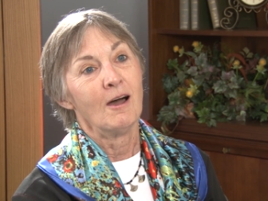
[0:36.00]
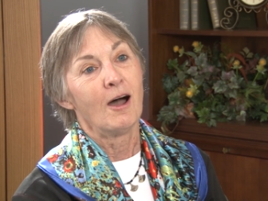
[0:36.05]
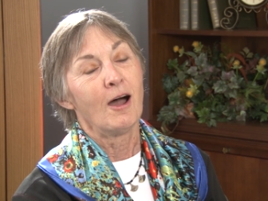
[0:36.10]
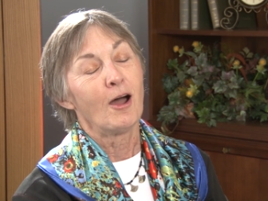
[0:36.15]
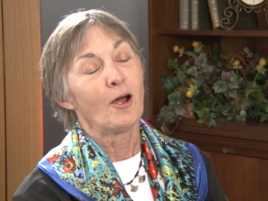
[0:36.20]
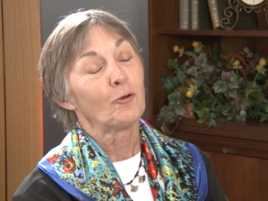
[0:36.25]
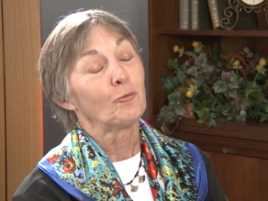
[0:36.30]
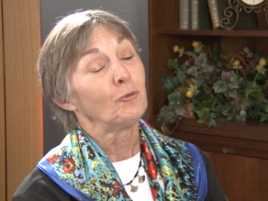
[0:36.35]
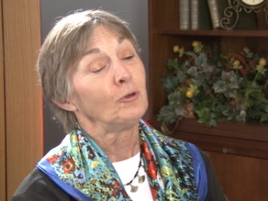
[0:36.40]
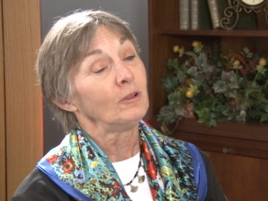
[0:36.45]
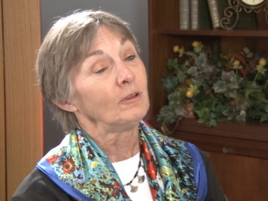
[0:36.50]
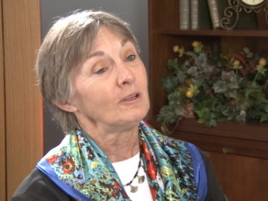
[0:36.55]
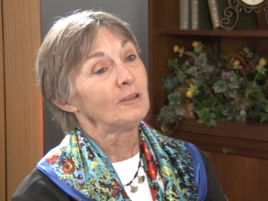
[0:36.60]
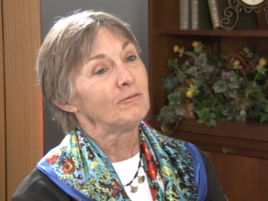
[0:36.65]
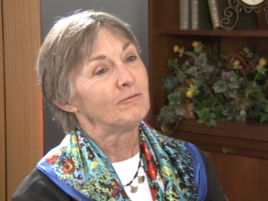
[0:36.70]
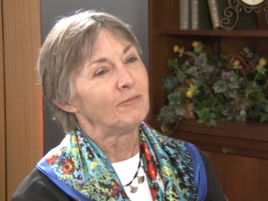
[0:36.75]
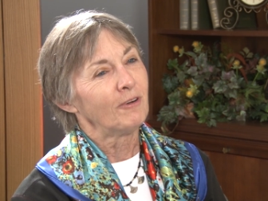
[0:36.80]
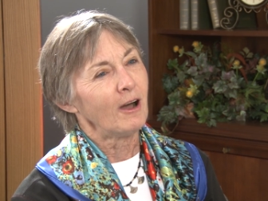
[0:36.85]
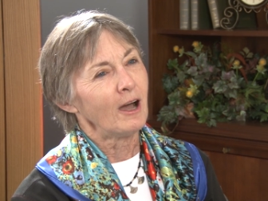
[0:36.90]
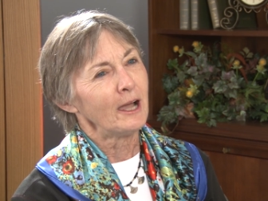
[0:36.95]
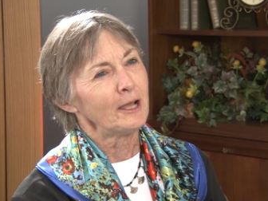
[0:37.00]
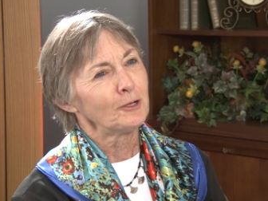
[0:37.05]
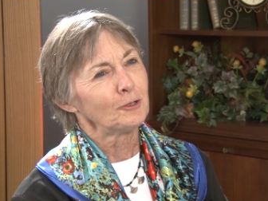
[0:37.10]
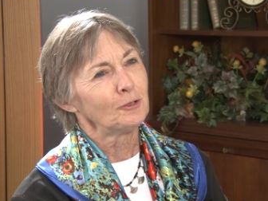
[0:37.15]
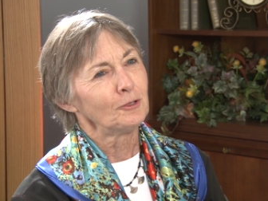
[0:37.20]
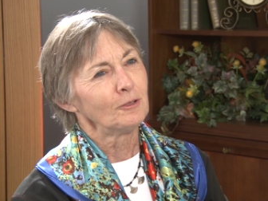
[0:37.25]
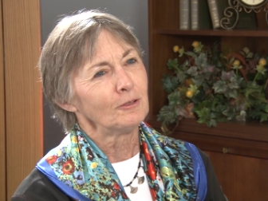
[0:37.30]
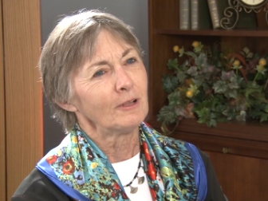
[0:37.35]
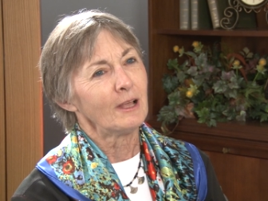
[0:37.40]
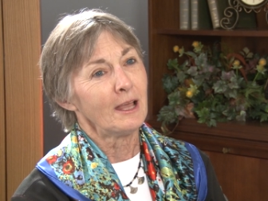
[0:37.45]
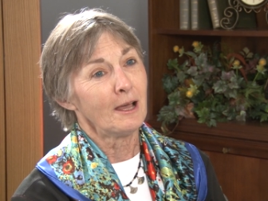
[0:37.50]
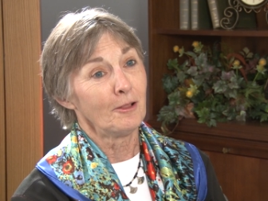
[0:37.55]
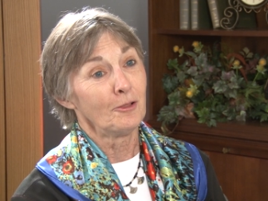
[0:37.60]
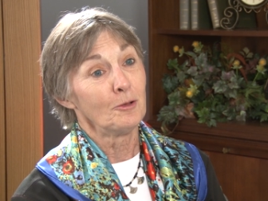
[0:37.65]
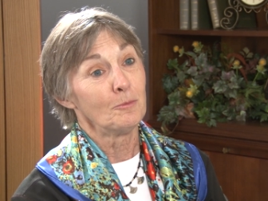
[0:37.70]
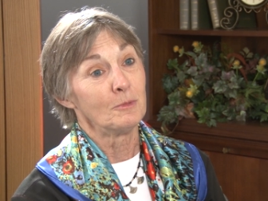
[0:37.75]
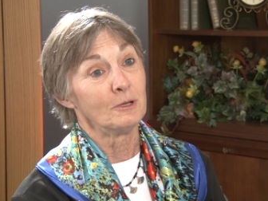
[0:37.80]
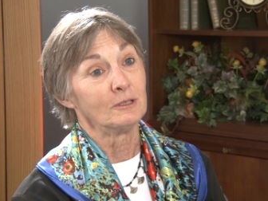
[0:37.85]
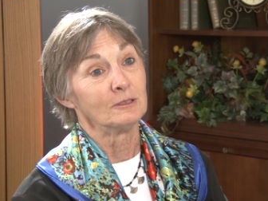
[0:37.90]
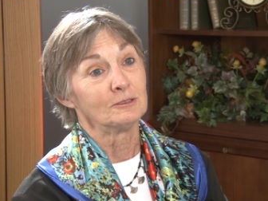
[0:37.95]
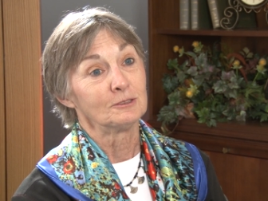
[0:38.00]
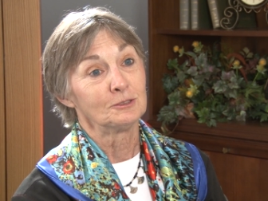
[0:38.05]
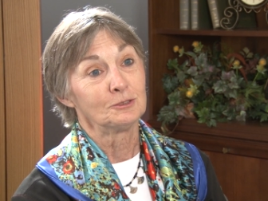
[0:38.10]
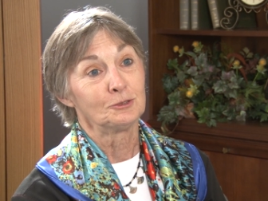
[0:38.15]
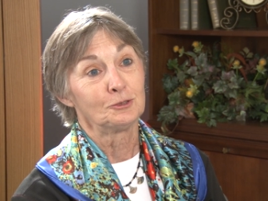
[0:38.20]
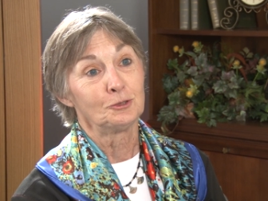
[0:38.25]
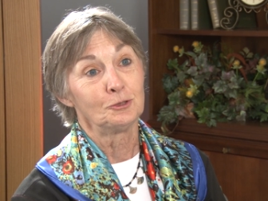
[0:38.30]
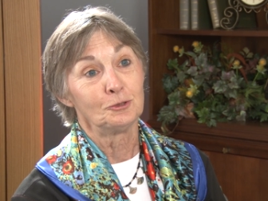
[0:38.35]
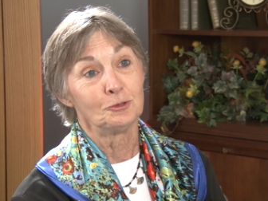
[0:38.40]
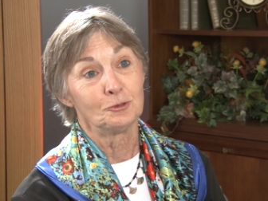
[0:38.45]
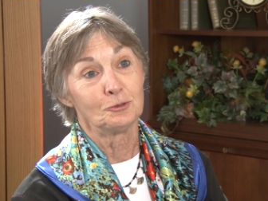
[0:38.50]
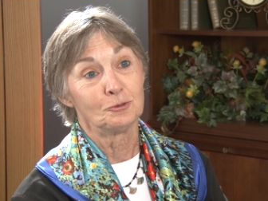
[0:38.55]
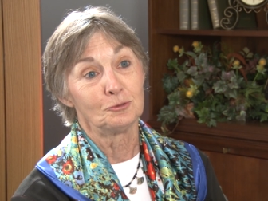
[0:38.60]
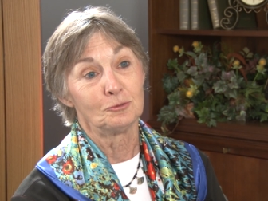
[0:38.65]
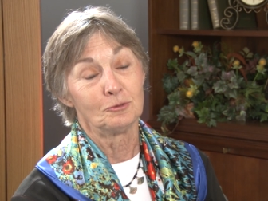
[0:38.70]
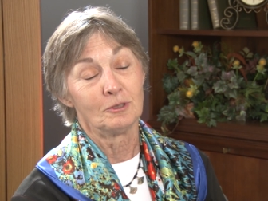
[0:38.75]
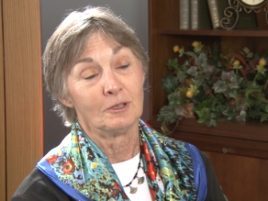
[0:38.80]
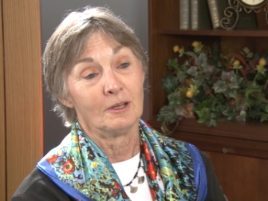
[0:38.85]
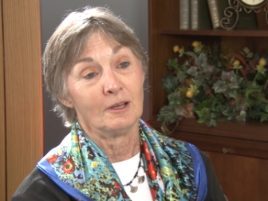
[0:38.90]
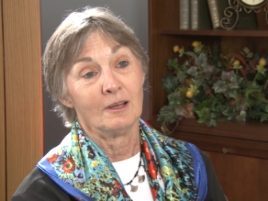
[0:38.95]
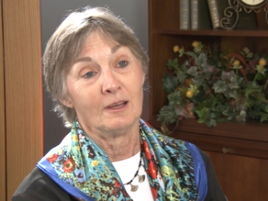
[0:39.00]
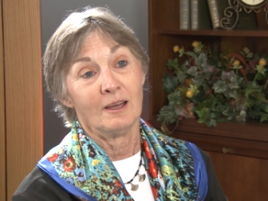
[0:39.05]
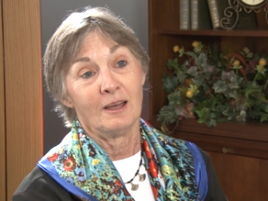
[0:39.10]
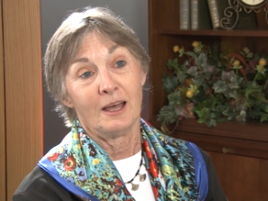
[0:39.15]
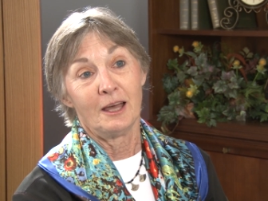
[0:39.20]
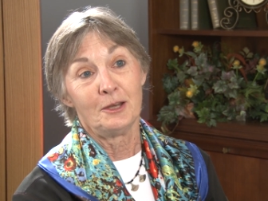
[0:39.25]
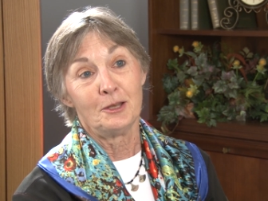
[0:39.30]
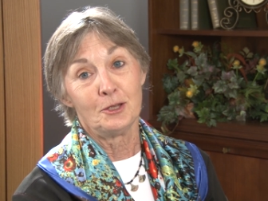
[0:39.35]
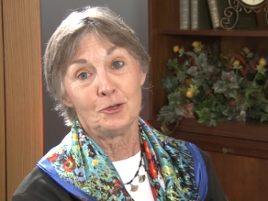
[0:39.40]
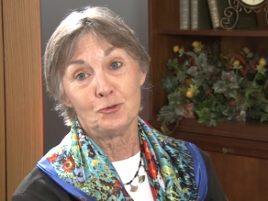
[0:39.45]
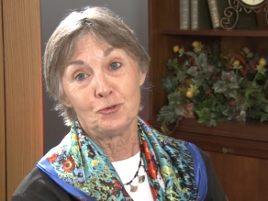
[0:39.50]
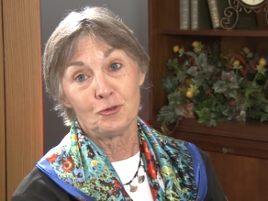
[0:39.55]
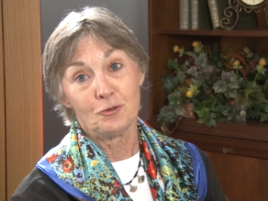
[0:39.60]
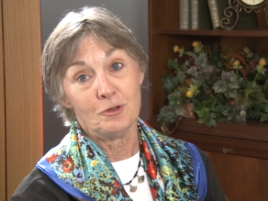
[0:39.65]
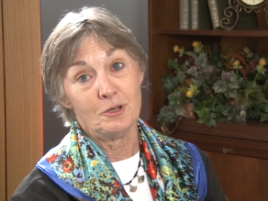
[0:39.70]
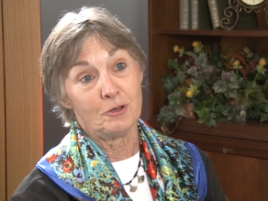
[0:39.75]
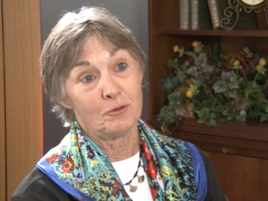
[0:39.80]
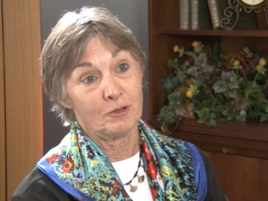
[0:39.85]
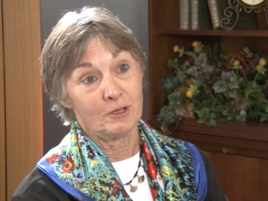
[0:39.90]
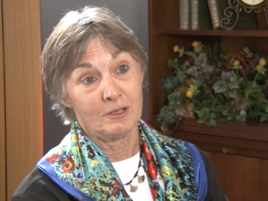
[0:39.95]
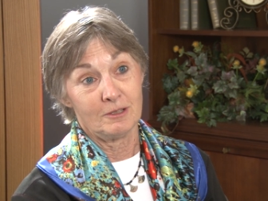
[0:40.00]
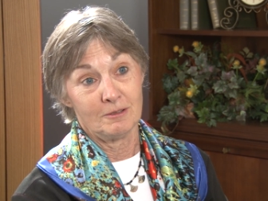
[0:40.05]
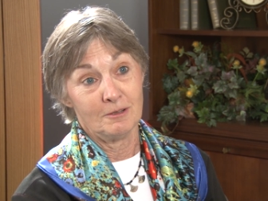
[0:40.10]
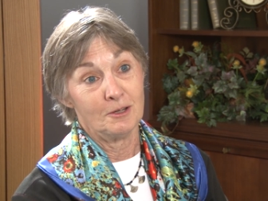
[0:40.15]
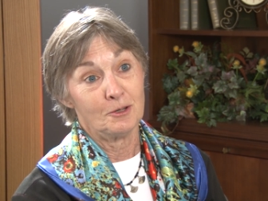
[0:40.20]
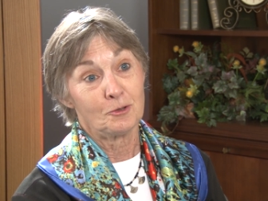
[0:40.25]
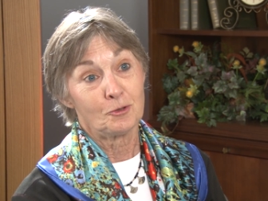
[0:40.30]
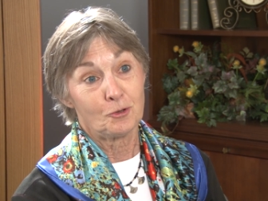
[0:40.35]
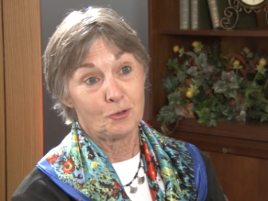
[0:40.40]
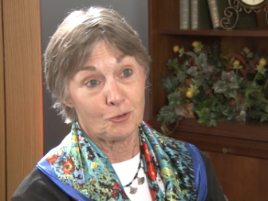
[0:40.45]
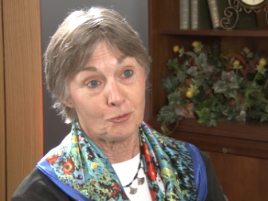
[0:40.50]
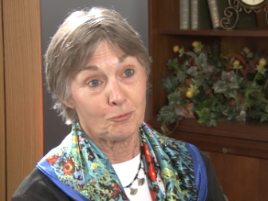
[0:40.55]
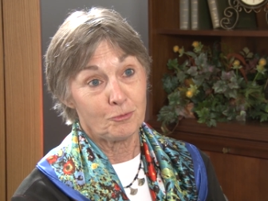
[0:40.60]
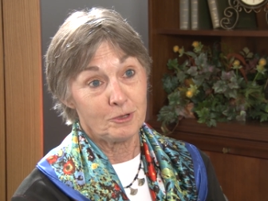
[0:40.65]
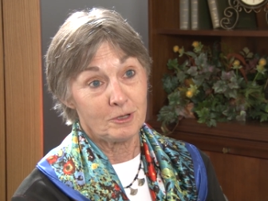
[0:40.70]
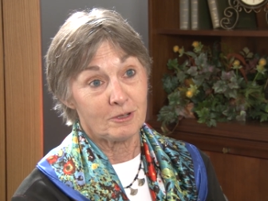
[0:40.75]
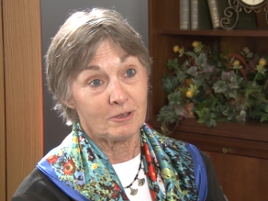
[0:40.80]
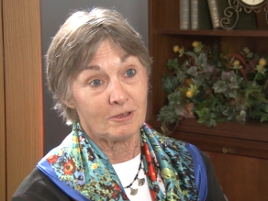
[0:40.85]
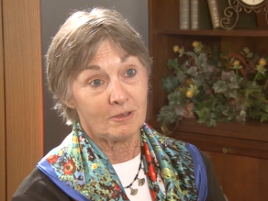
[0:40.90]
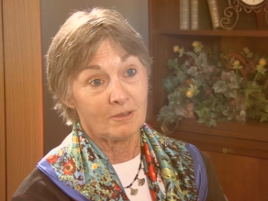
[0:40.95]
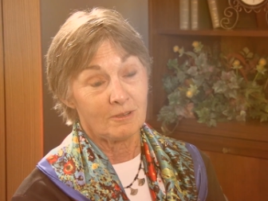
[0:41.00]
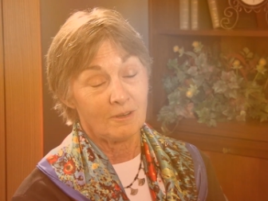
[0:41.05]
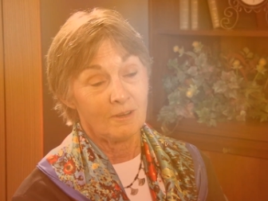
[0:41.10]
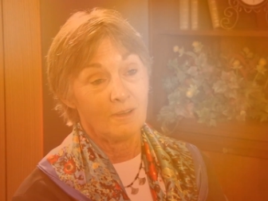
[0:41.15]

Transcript: are really vital elements to an engineering career.